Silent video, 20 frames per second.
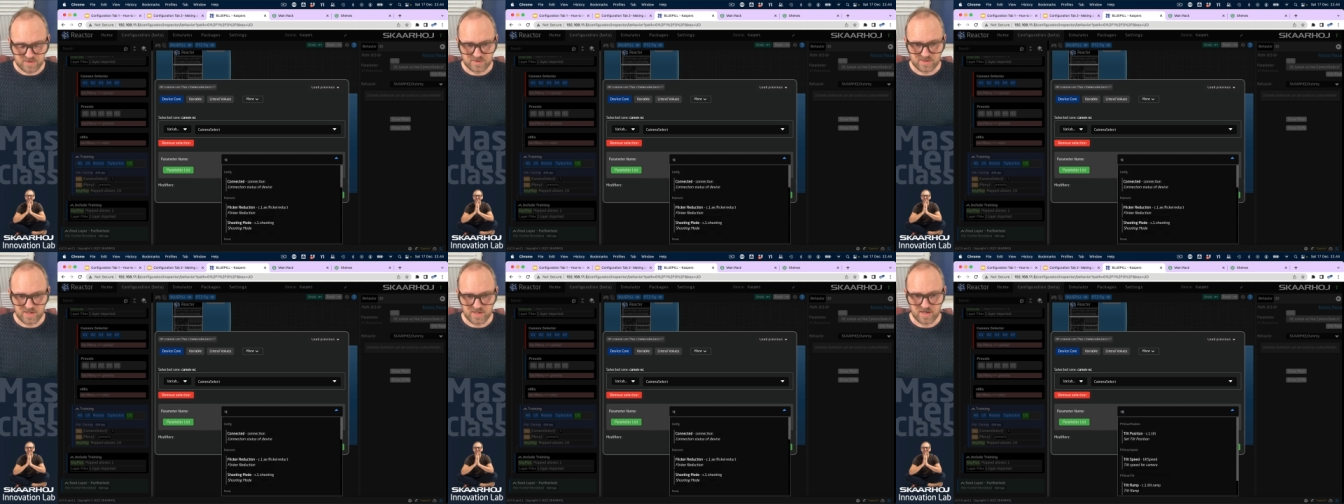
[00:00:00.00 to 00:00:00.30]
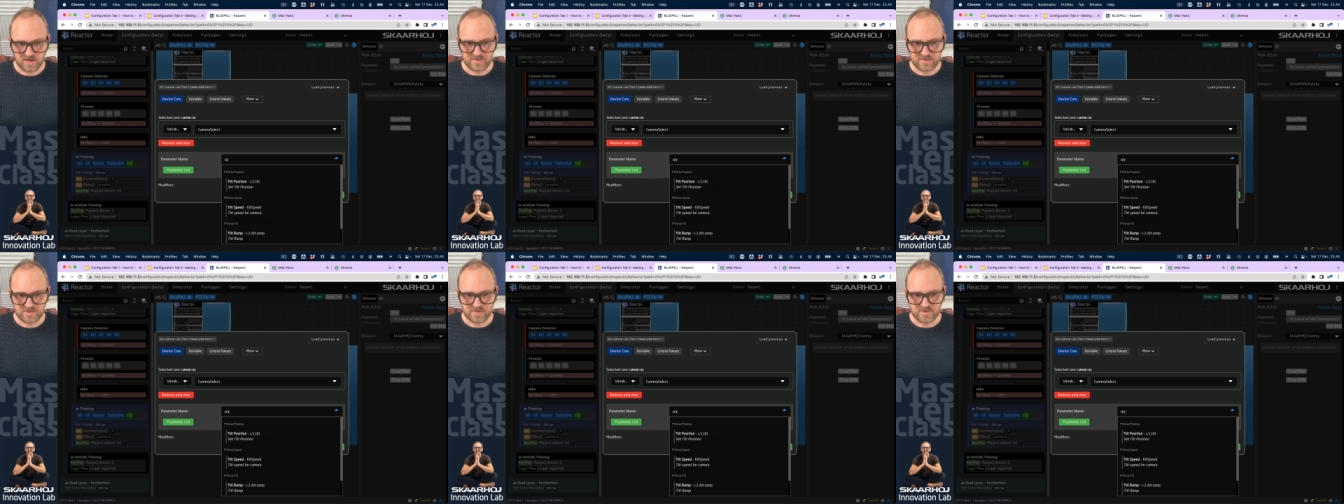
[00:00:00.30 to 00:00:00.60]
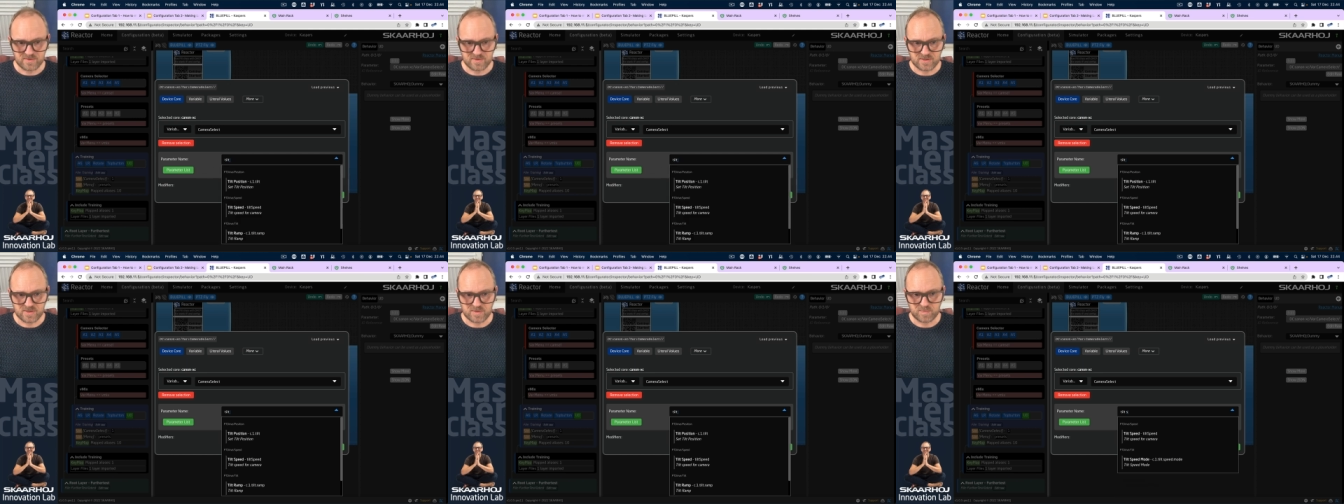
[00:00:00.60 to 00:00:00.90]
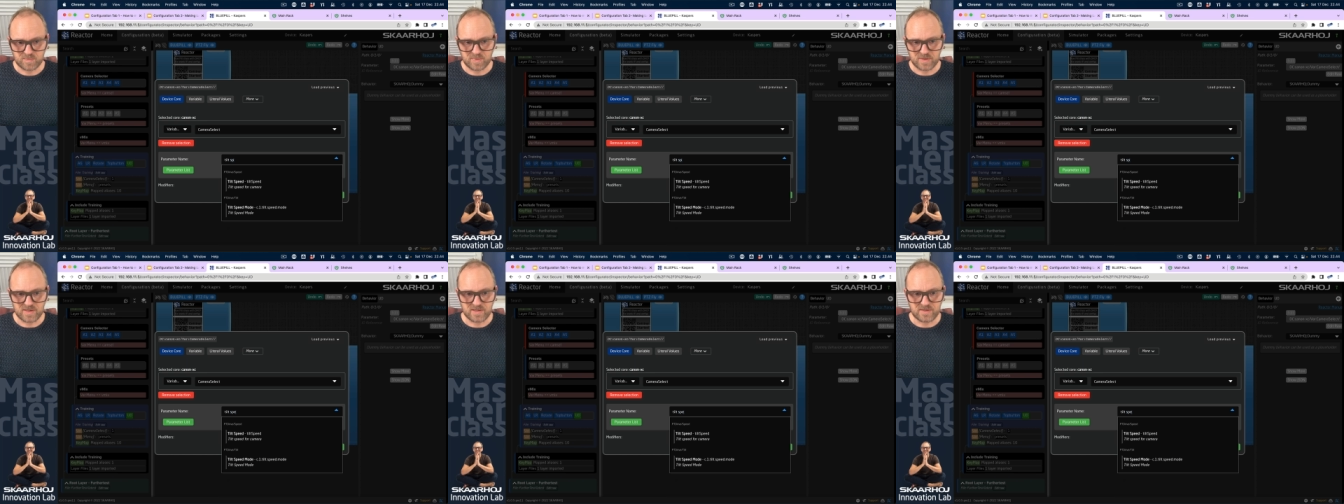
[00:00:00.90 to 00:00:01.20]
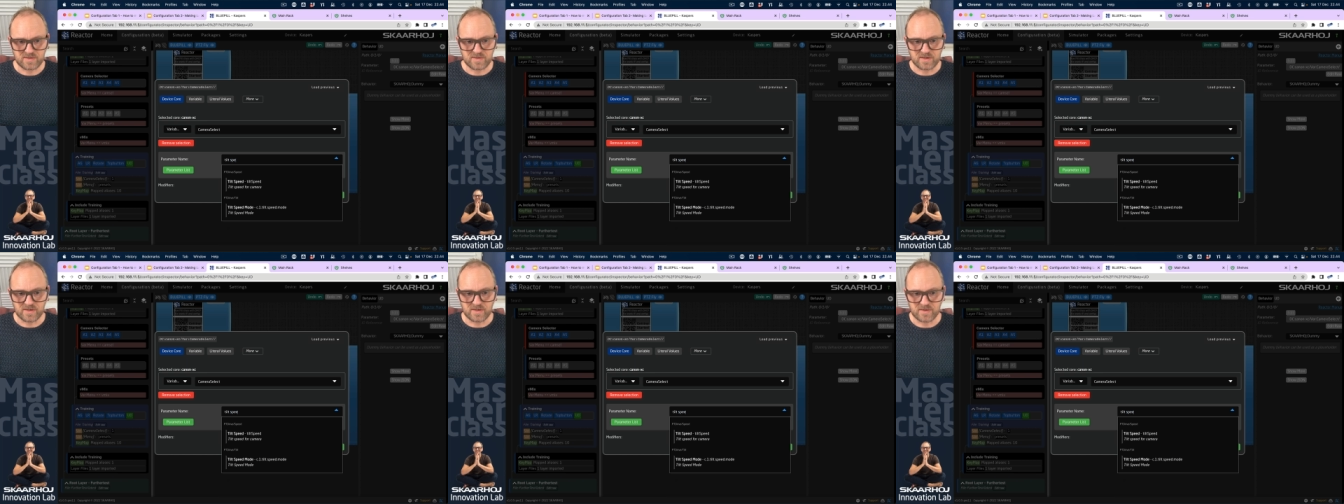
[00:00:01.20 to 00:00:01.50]
tilt
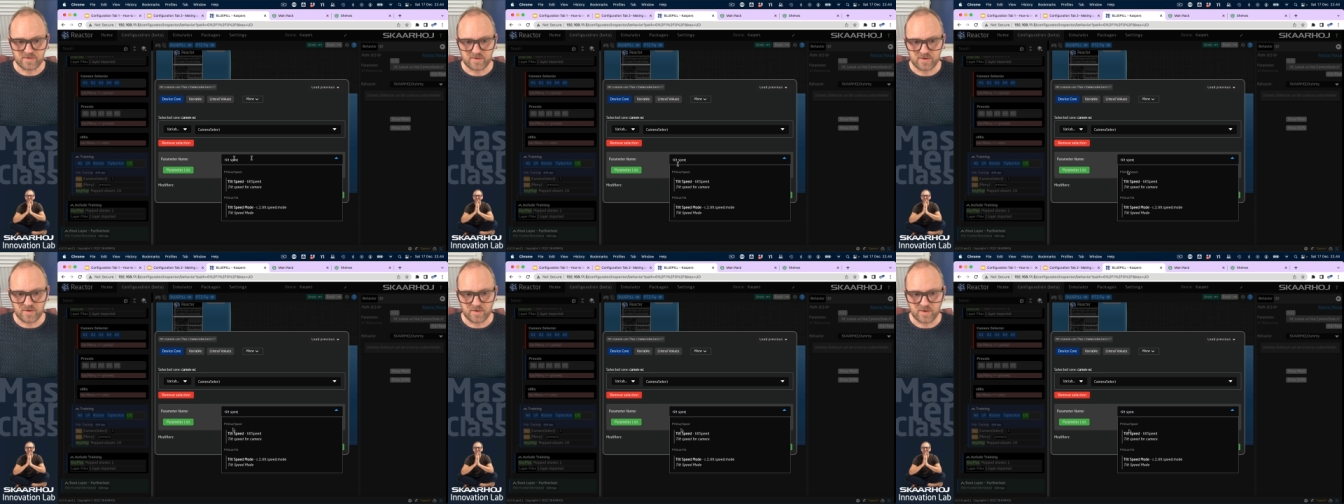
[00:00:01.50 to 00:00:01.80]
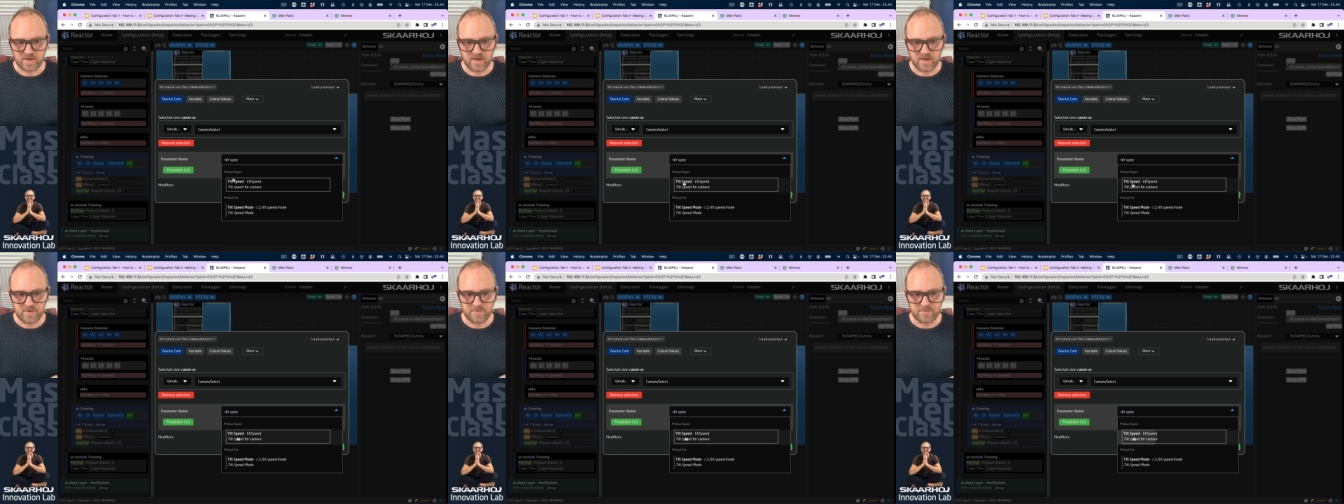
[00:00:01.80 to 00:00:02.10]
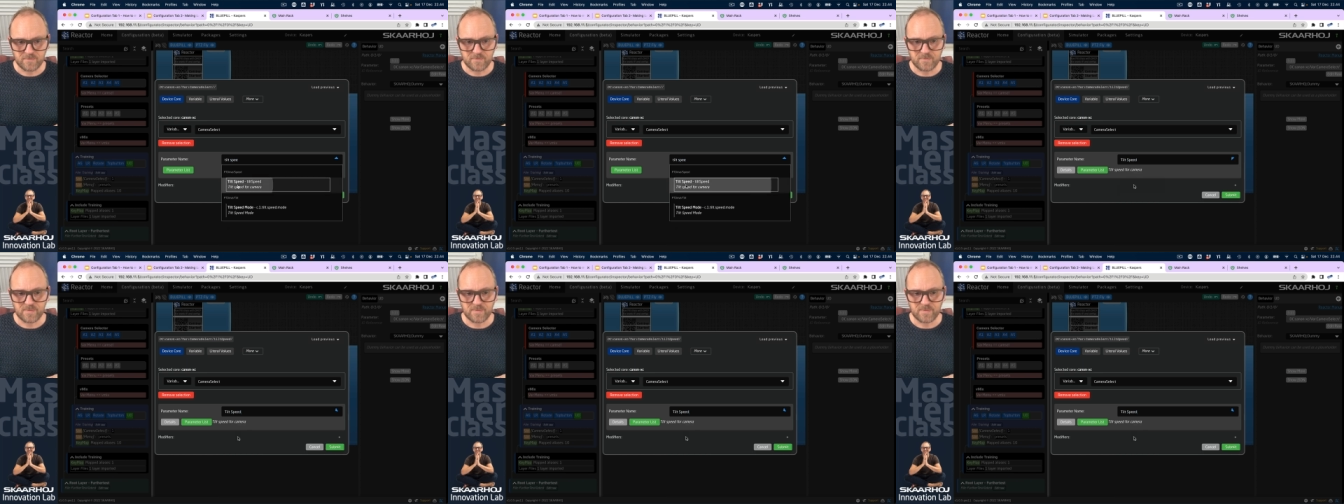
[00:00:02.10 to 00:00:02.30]
speed here, okay?